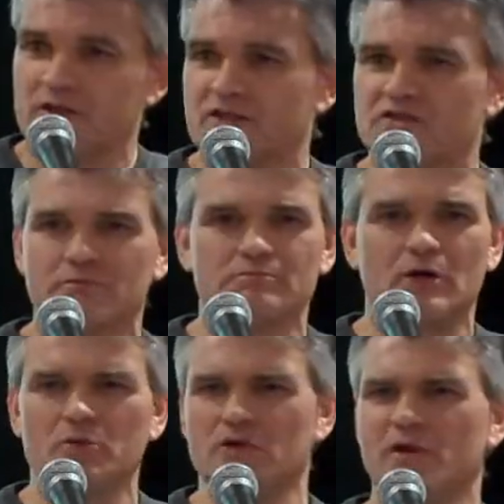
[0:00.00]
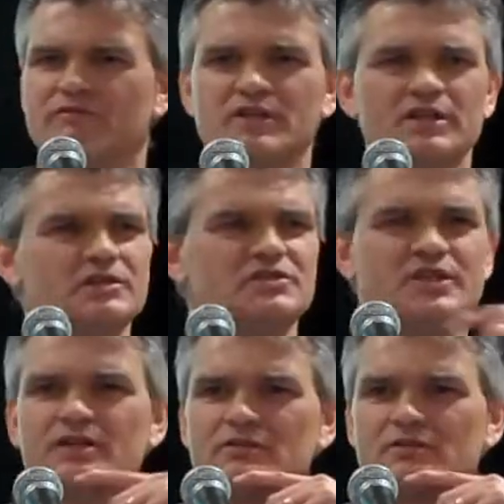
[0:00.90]
Are there some, uh, do we have
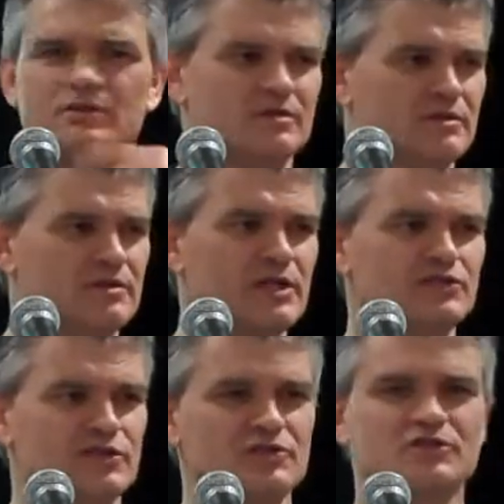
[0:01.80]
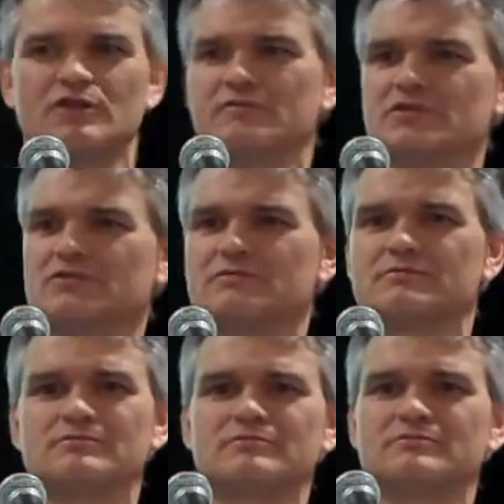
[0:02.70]
teens here? Are there teens in the
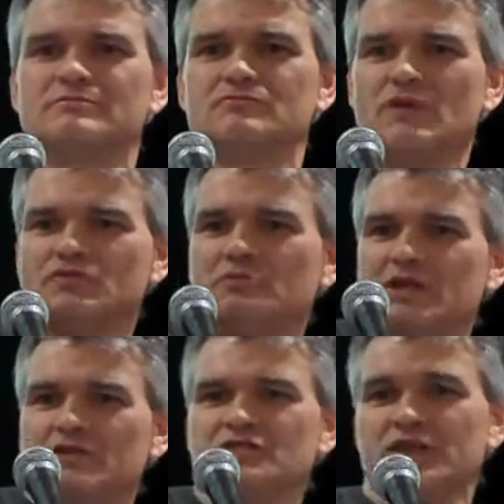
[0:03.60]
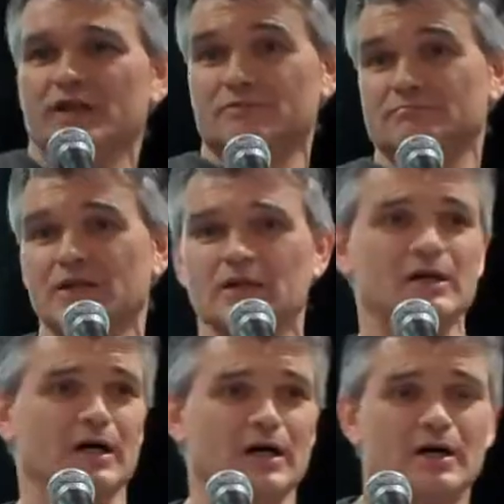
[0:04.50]
service? Yeah. There's some teens here.
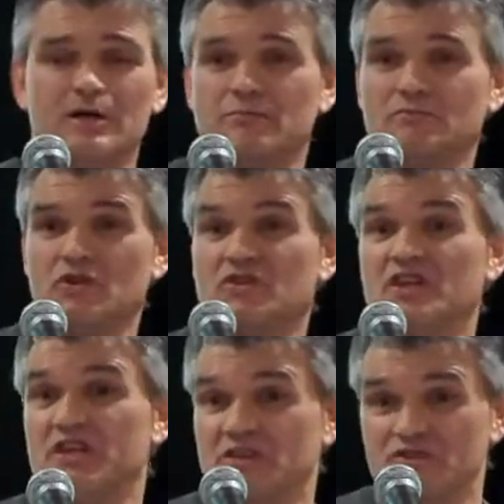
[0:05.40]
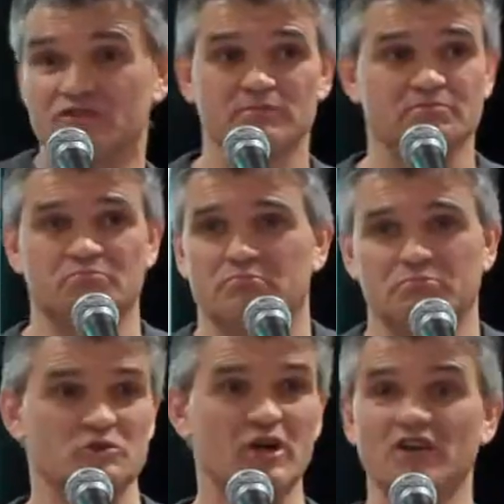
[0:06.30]
Uh, you know, teens,
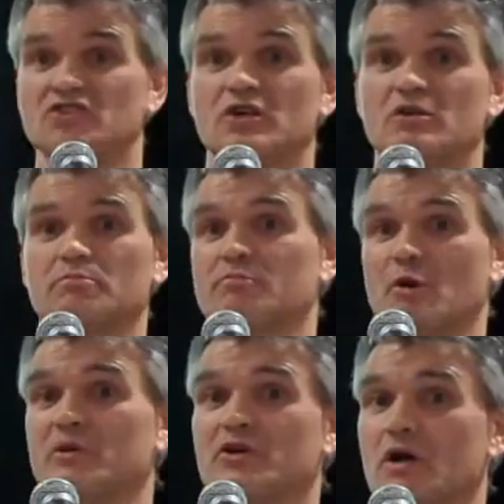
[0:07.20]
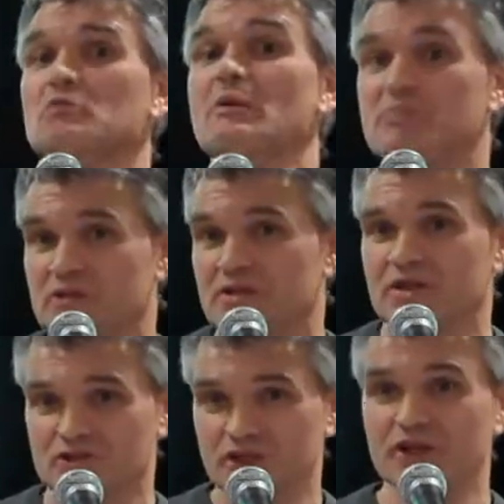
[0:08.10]
you guys probably grow up in,
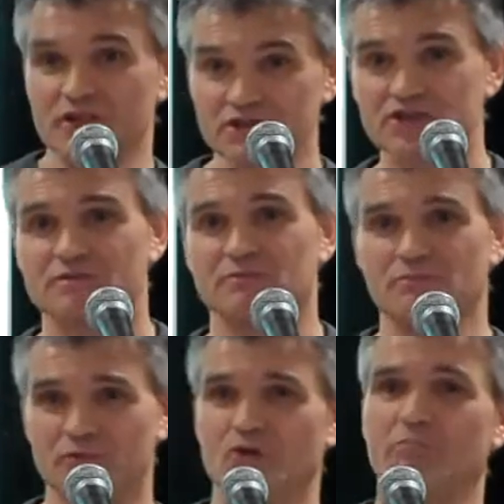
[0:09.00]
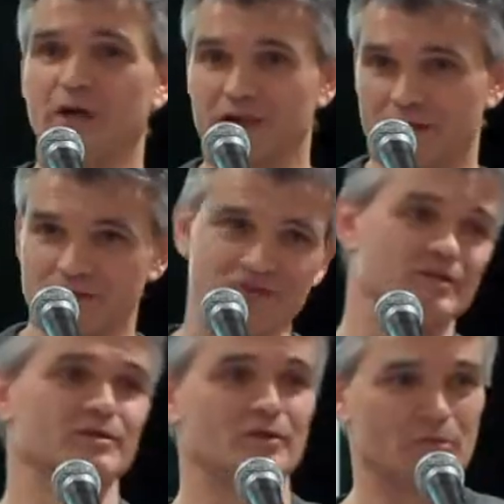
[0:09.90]
in church with your
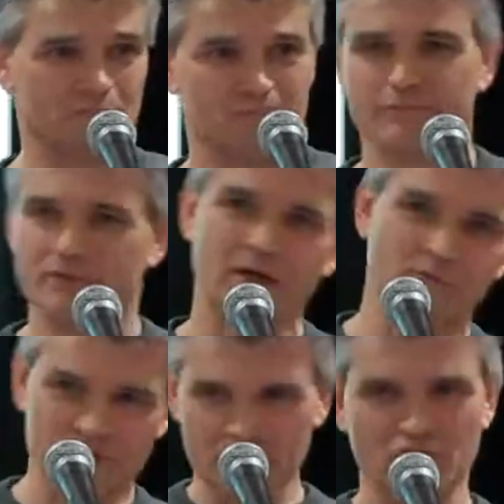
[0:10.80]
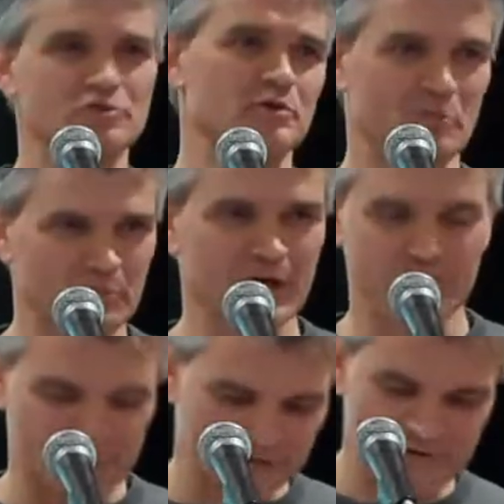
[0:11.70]
parents, and, you know, you come to church with your
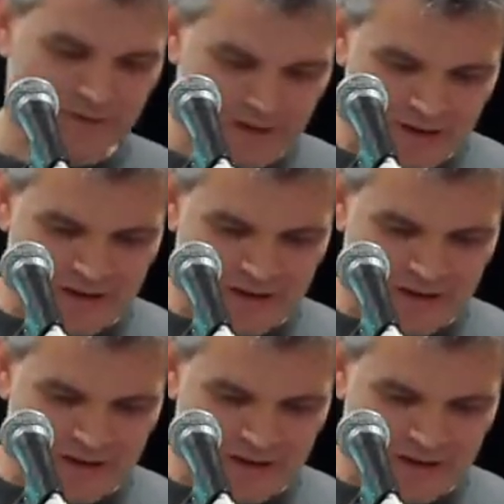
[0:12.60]
parents.